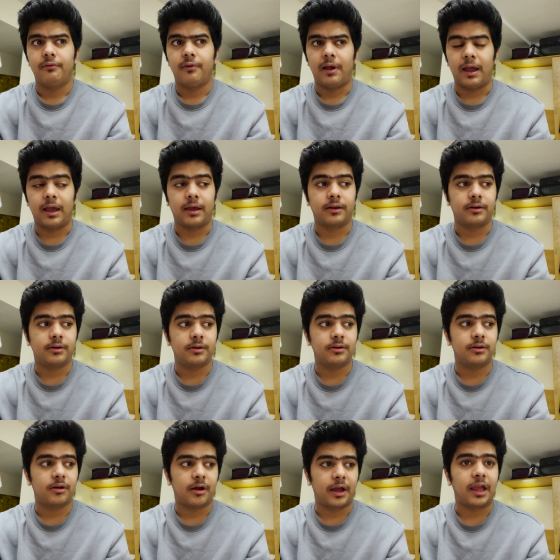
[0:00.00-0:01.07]
and
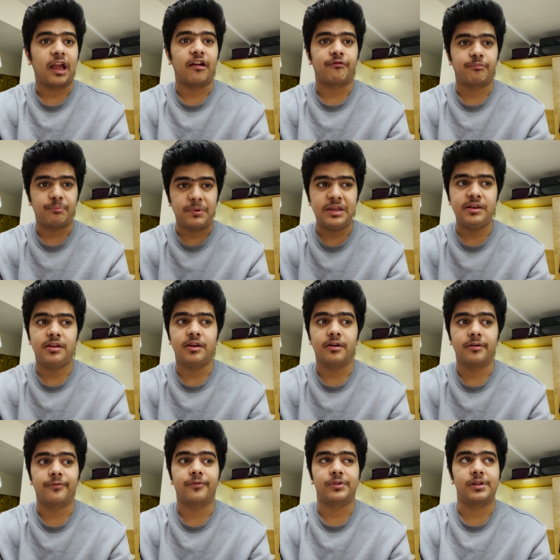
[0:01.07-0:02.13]
I have been
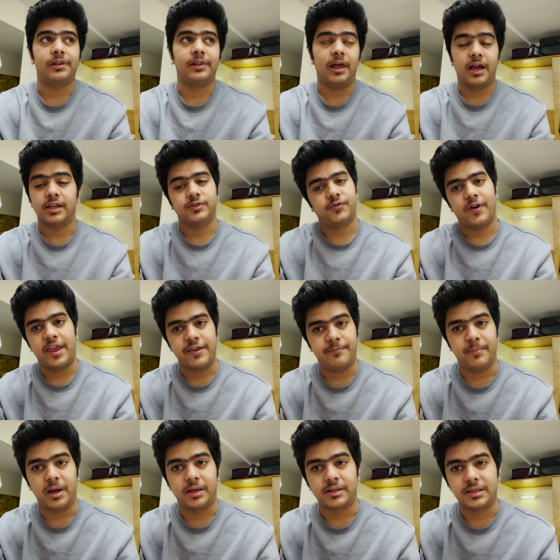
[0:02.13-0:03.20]
here for the last 5
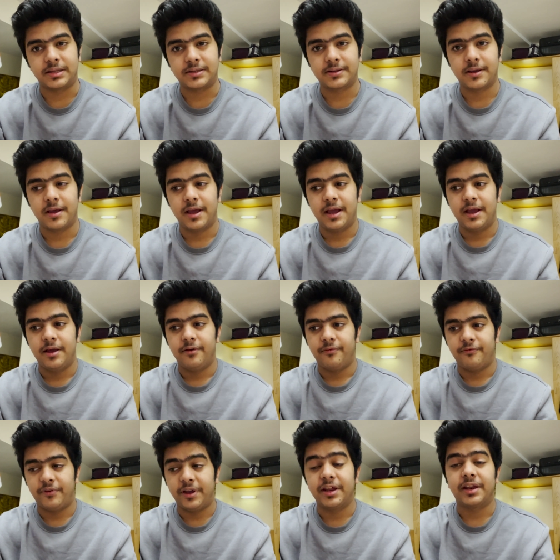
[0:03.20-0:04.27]
months
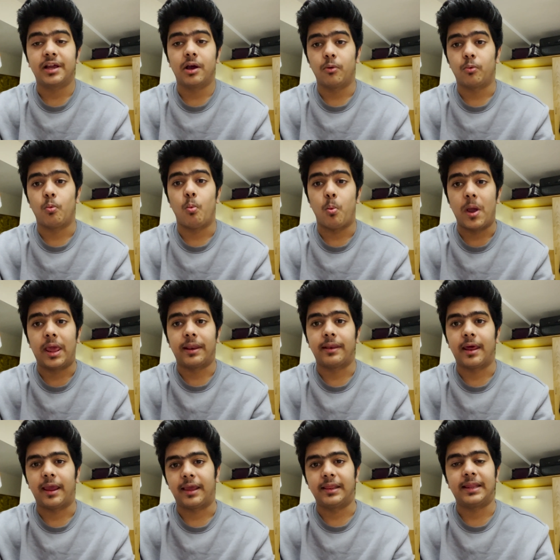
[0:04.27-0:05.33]
figuring out when
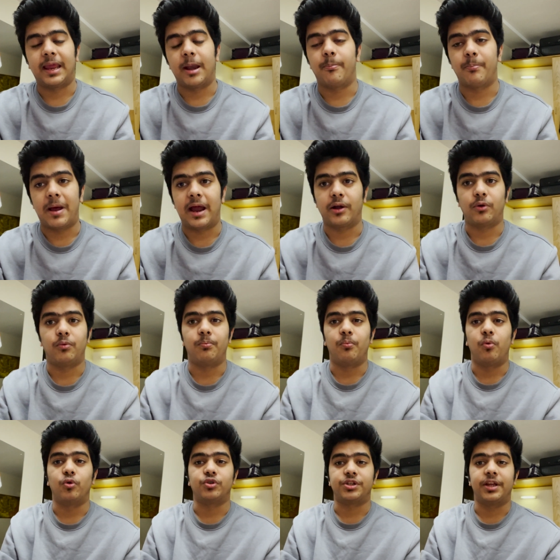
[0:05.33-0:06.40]
I can get back
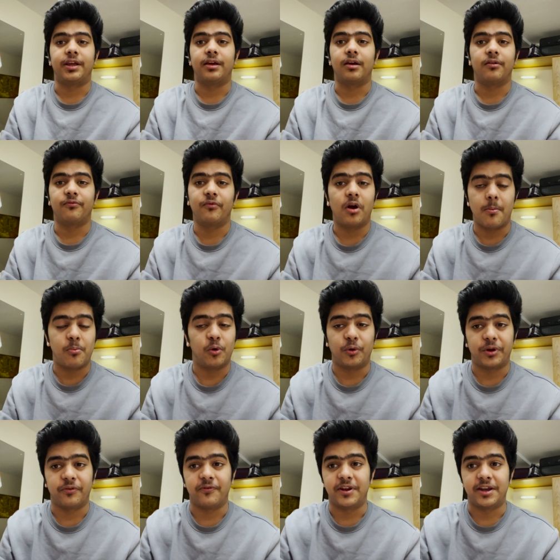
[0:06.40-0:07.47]

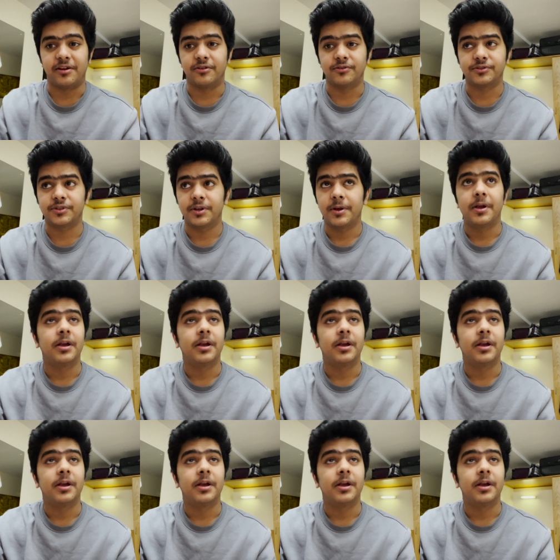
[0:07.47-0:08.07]
uploading videos.